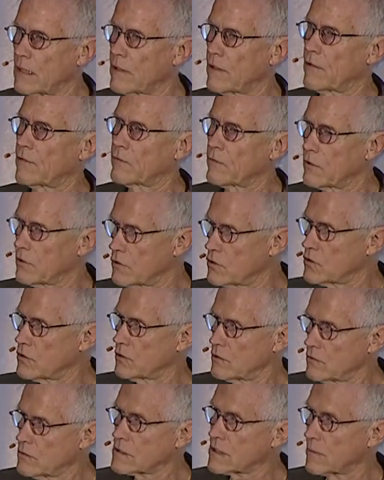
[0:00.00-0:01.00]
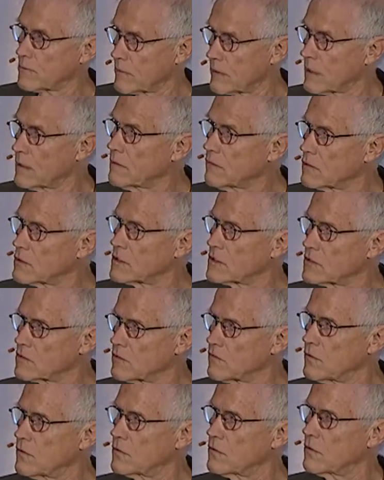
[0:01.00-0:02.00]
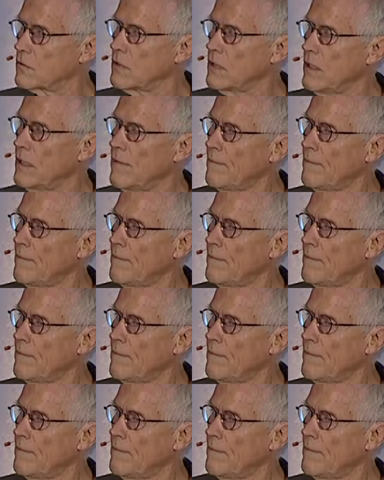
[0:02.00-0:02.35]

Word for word: and therefore you should do something, which is true.